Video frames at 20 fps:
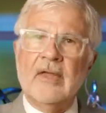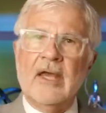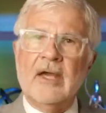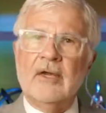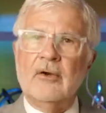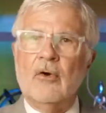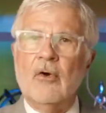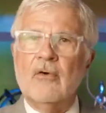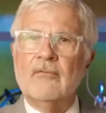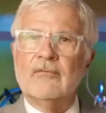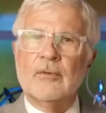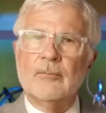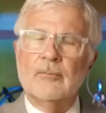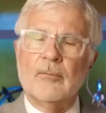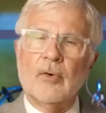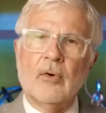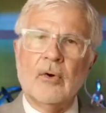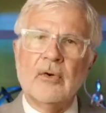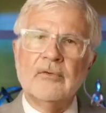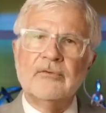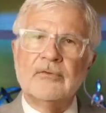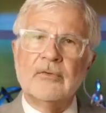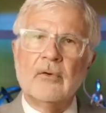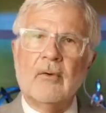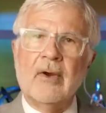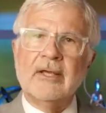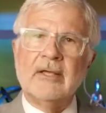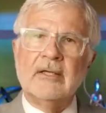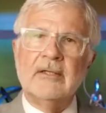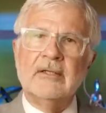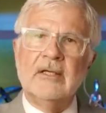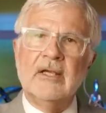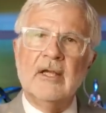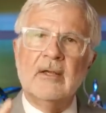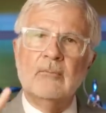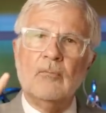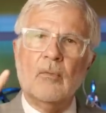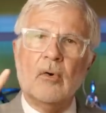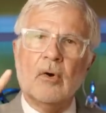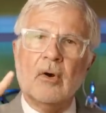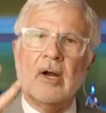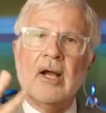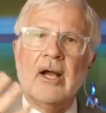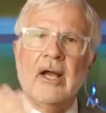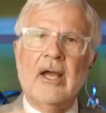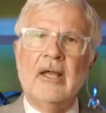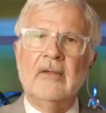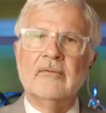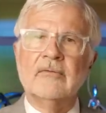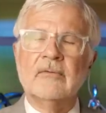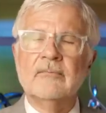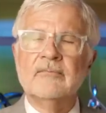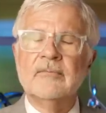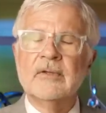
that overboard so I can get more height